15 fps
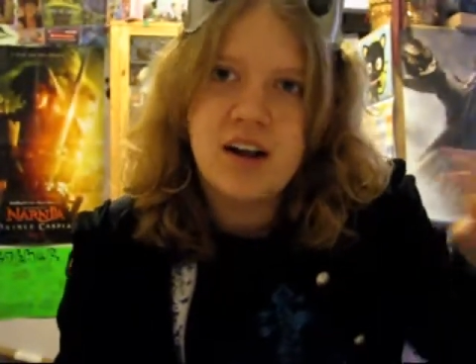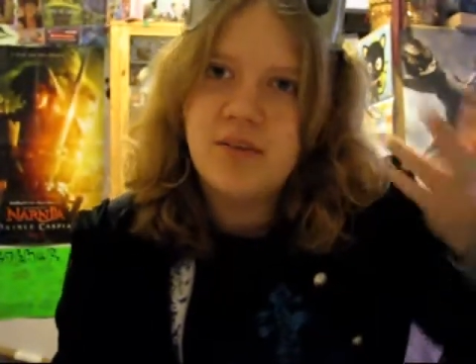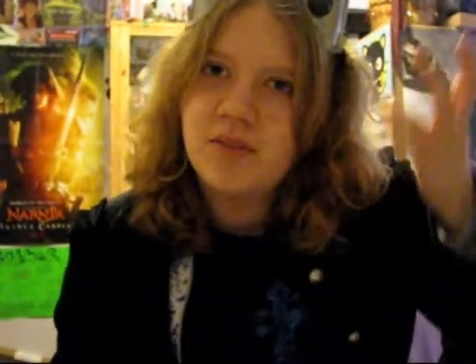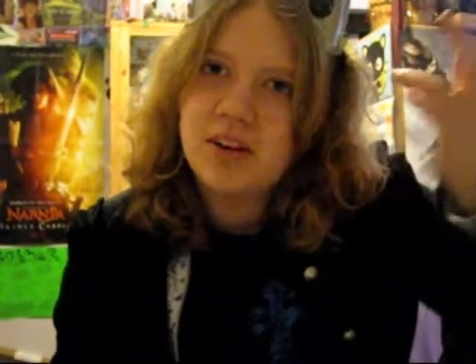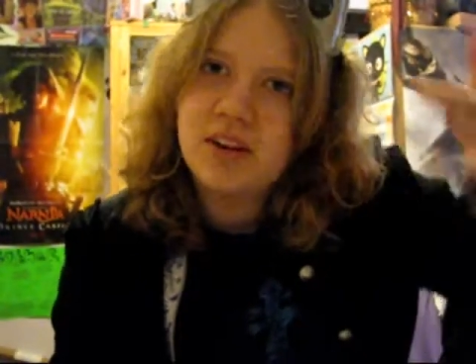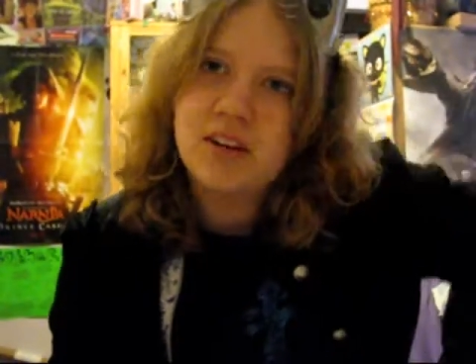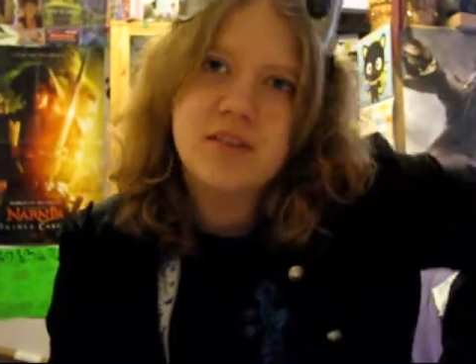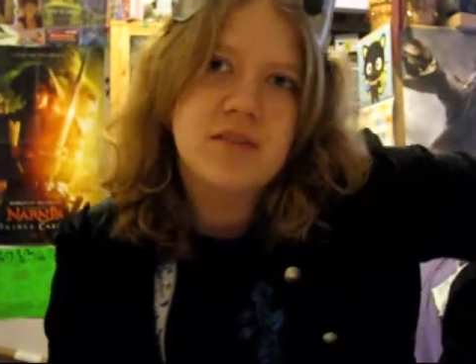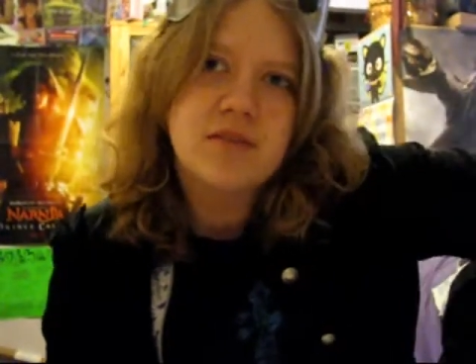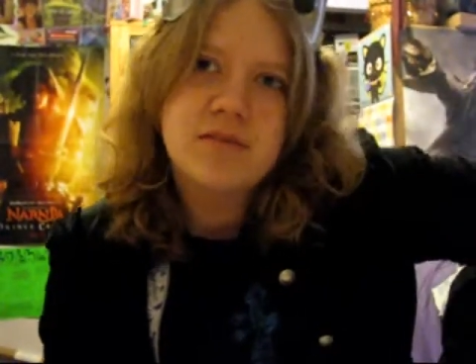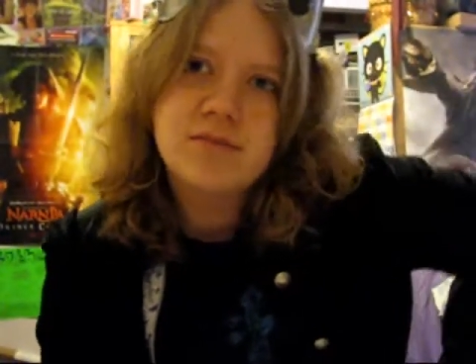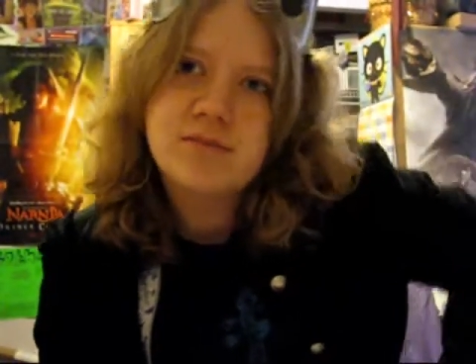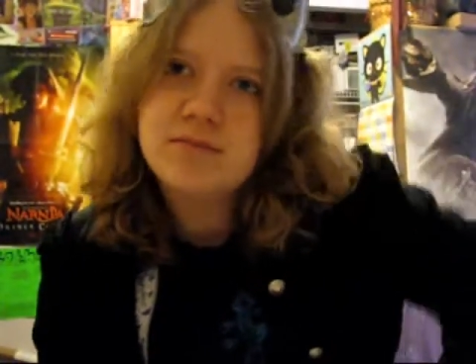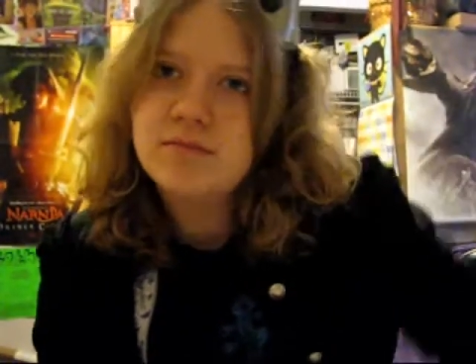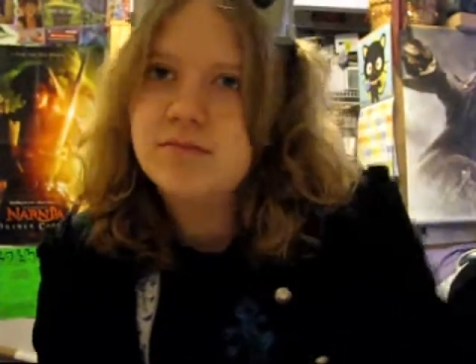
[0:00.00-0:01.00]
I'm gonna
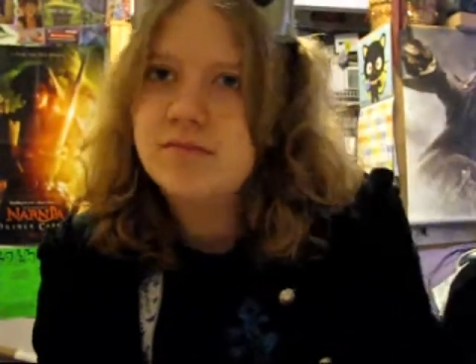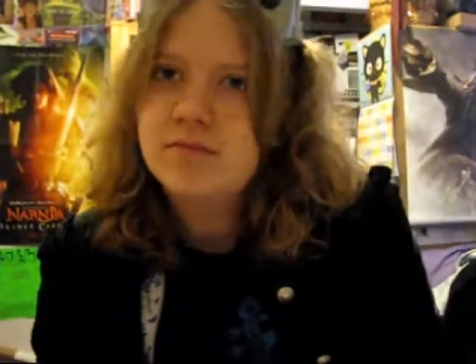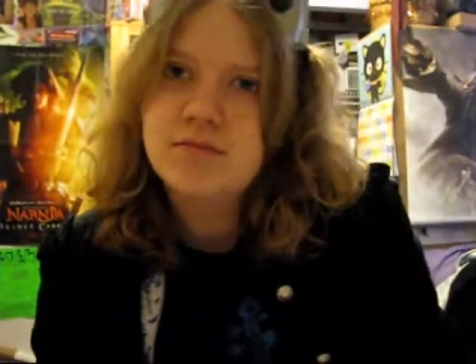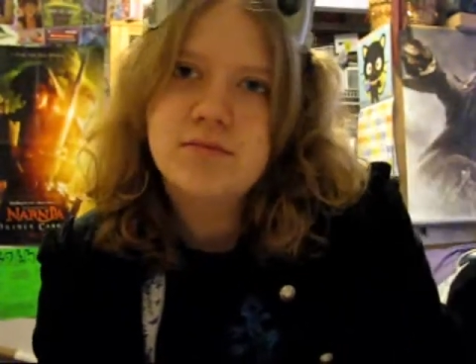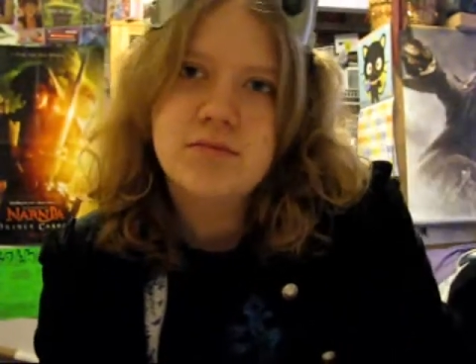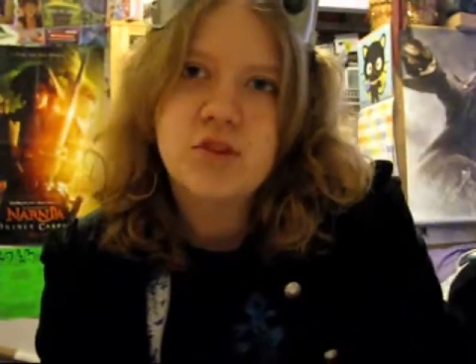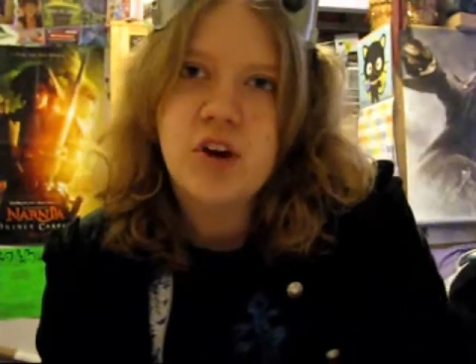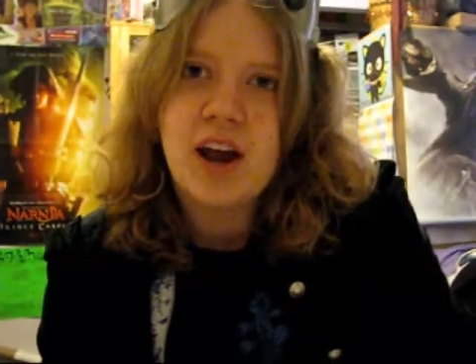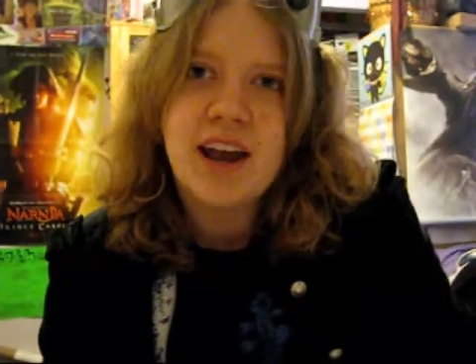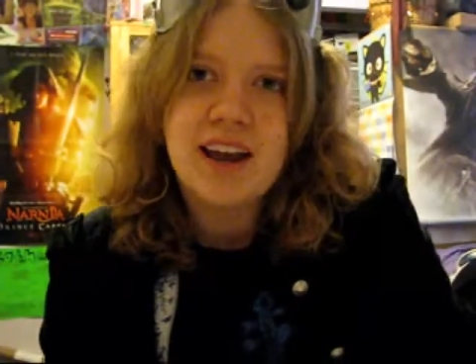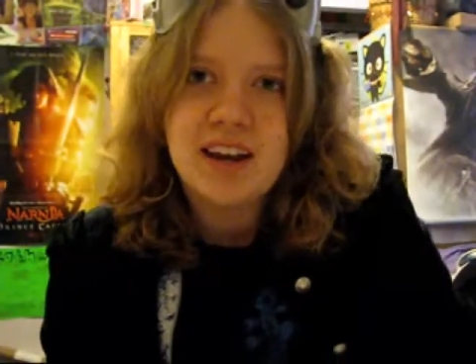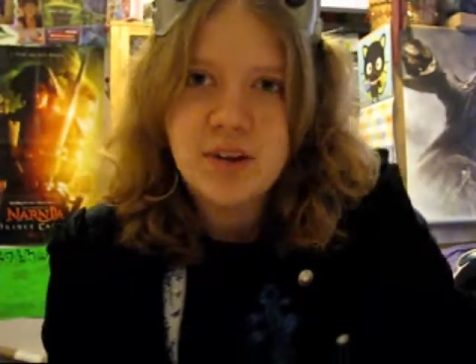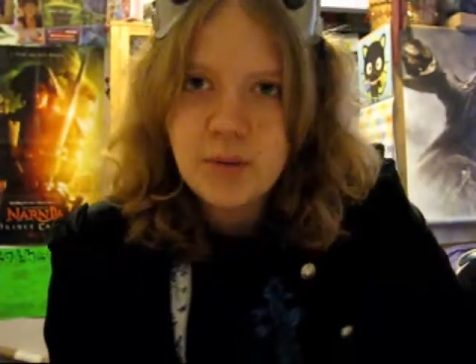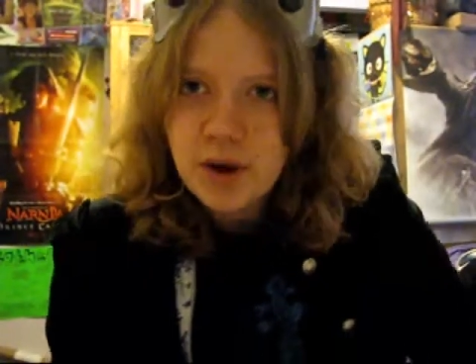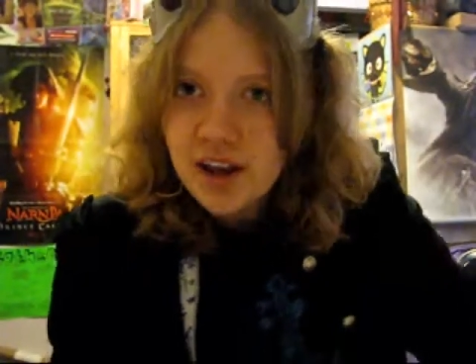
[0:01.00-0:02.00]
try
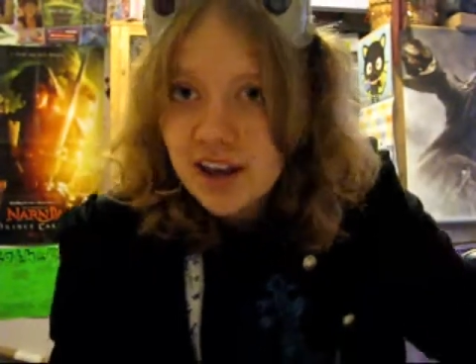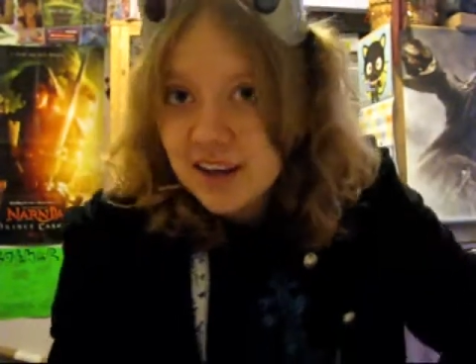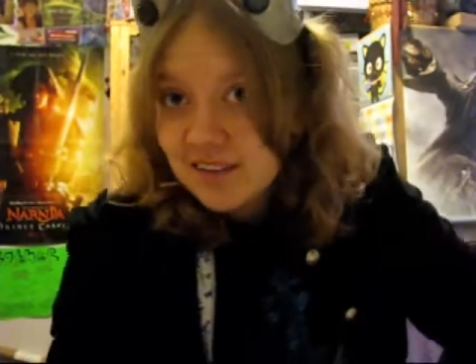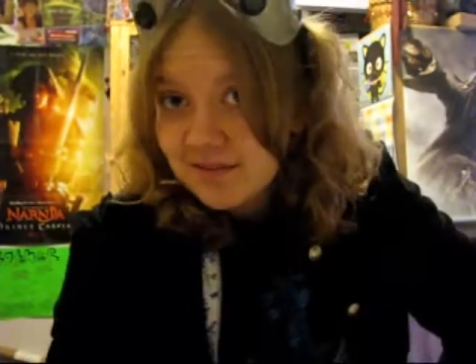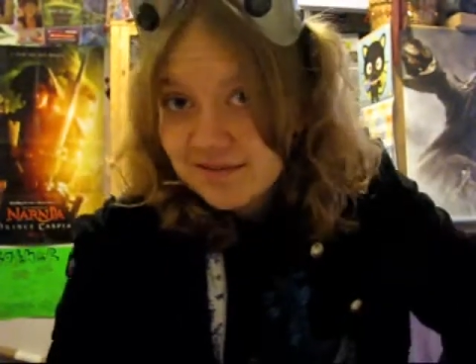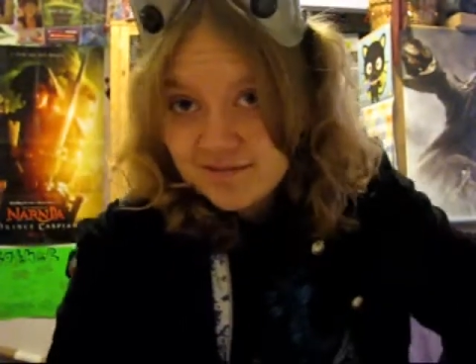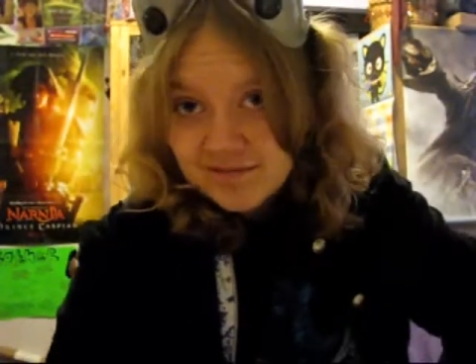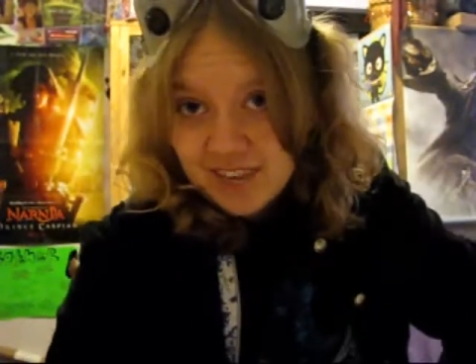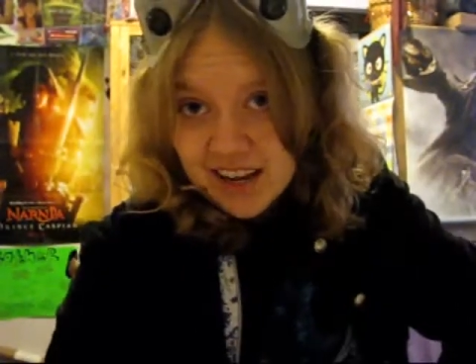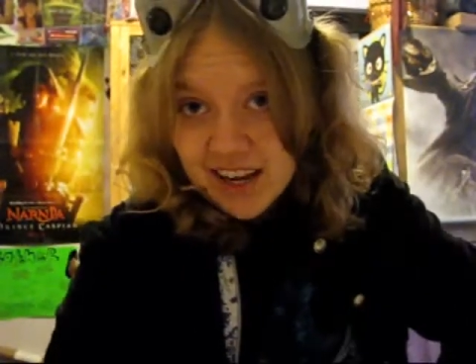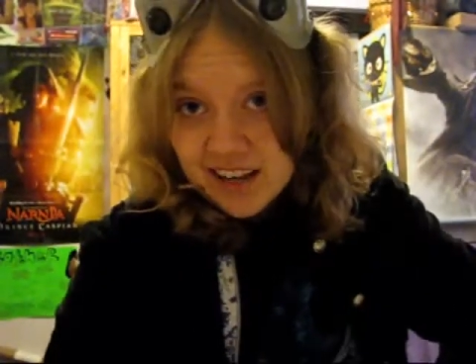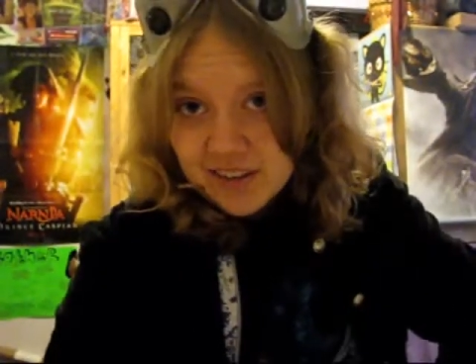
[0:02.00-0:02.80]
anyway, I